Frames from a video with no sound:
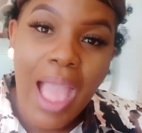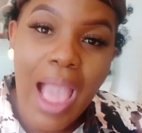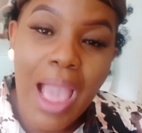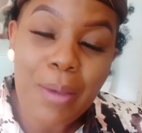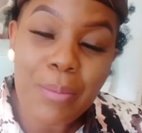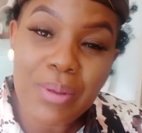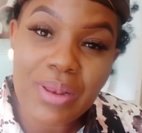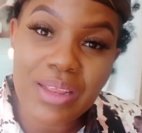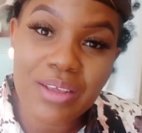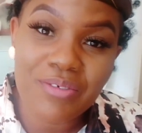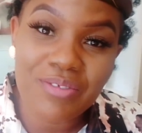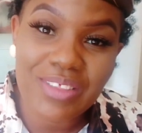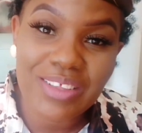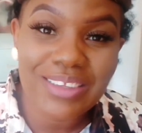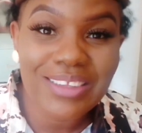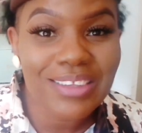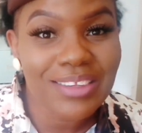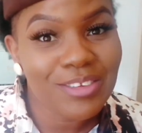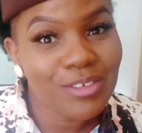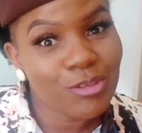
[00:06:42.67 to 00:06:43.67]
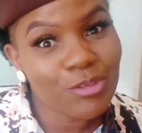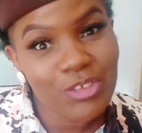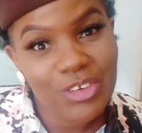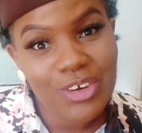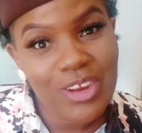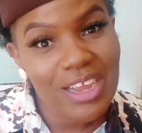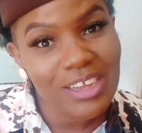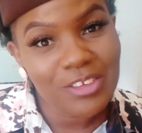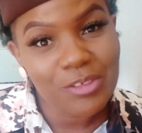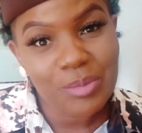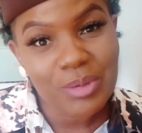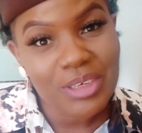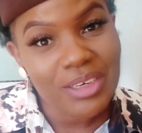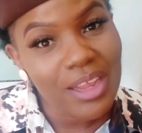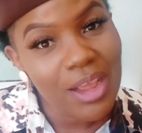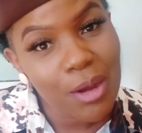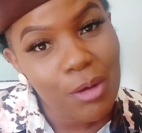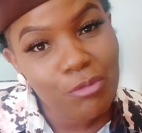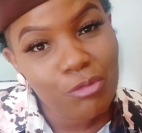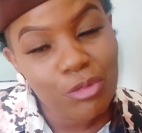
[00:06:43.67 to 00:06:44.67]
I believe this video has been
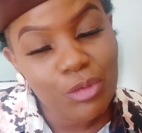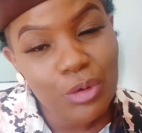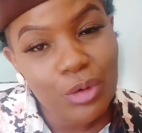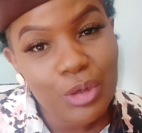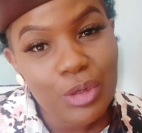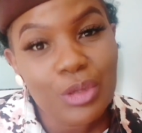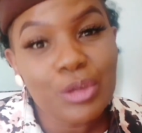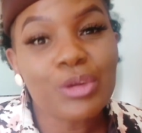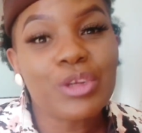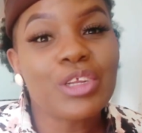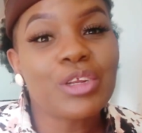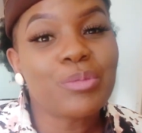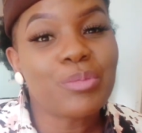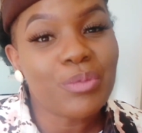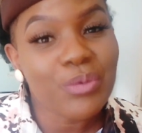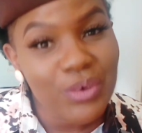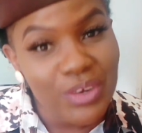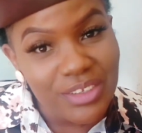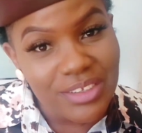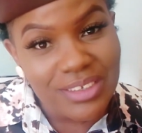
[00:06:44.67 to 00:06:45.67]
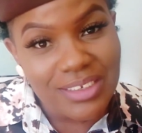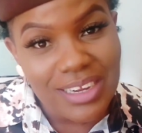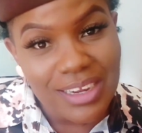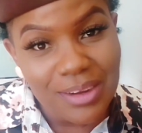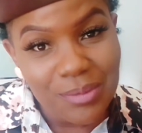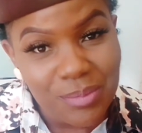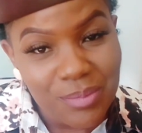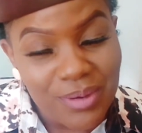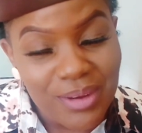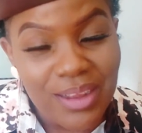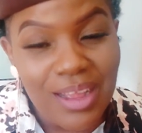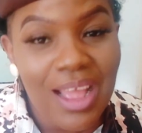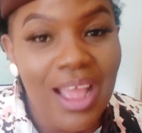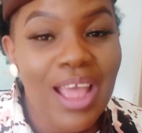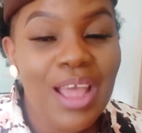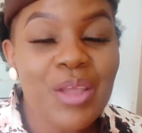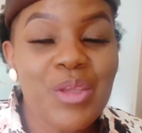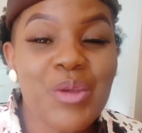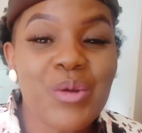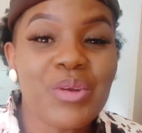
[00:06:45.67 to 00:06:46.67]
helpful. You need breast cap,
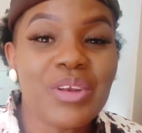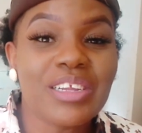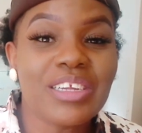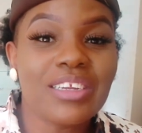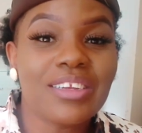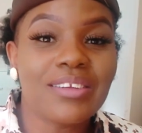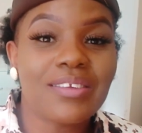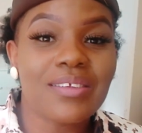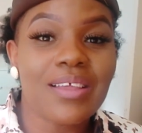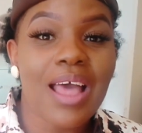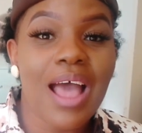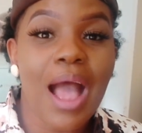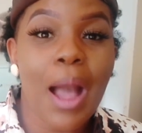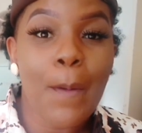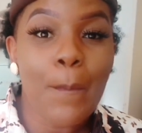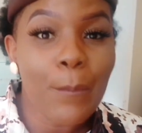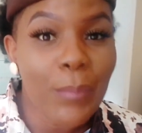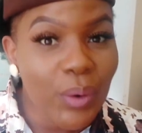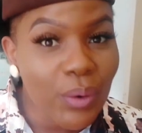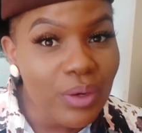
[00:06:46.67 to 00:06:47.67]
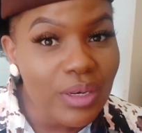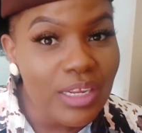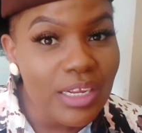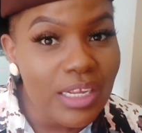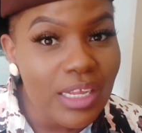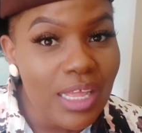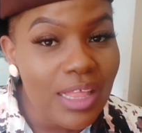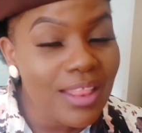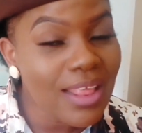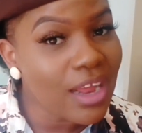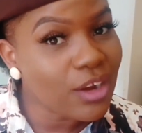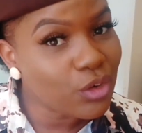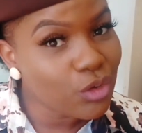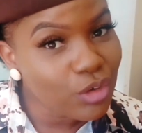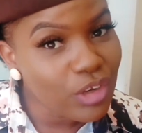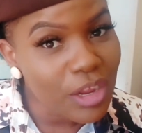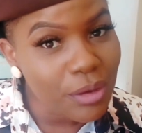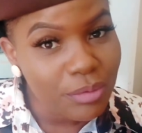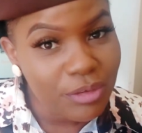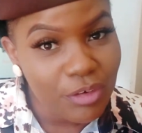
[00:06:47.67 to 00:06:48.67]
you need boning. There are two
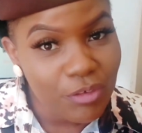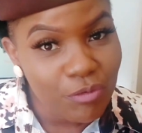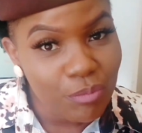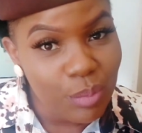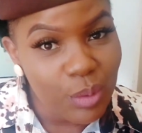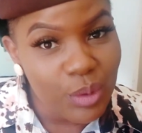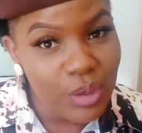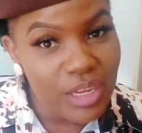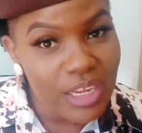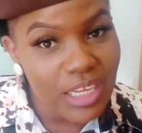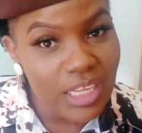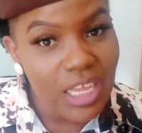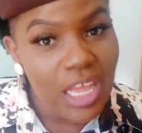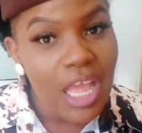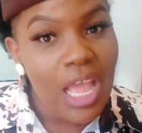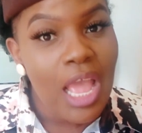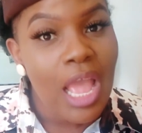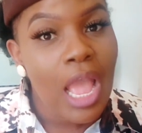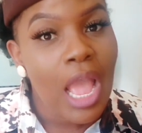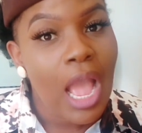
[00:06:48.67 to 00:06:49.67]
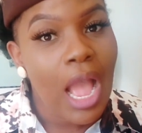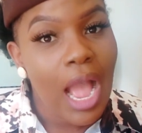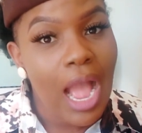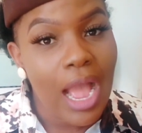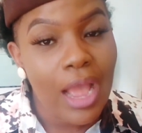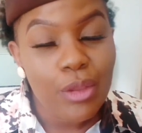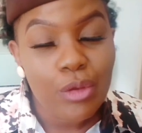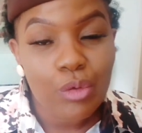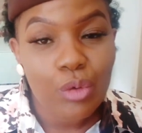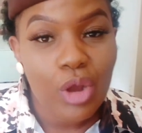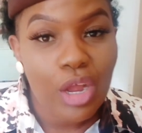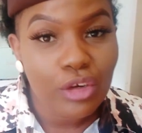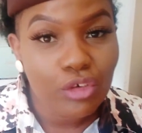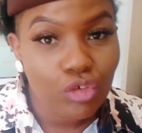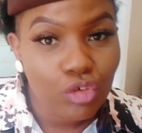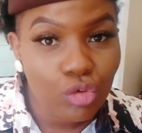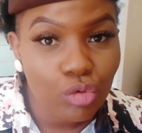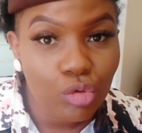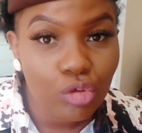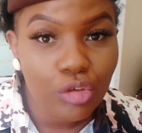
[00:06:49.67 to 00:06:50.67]
types of boning. You can
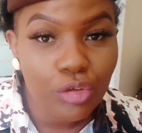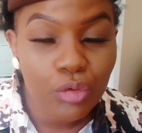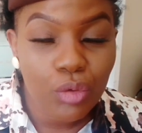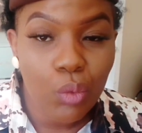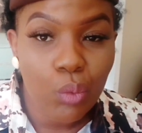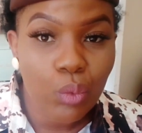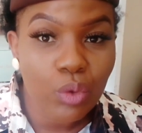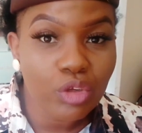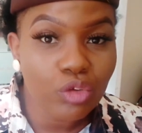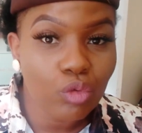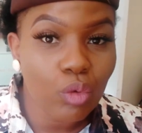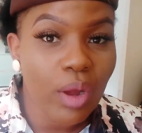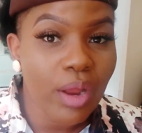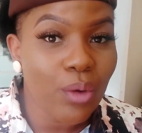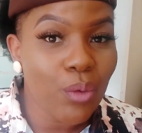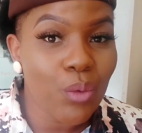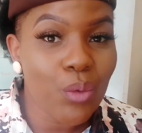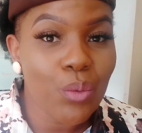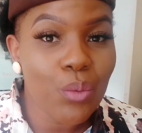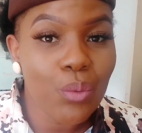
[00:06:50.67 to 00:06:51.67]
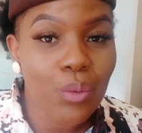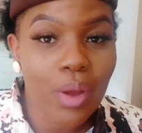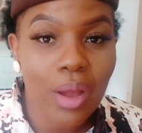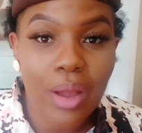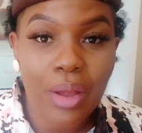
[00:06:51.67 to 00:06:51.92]
choose which one you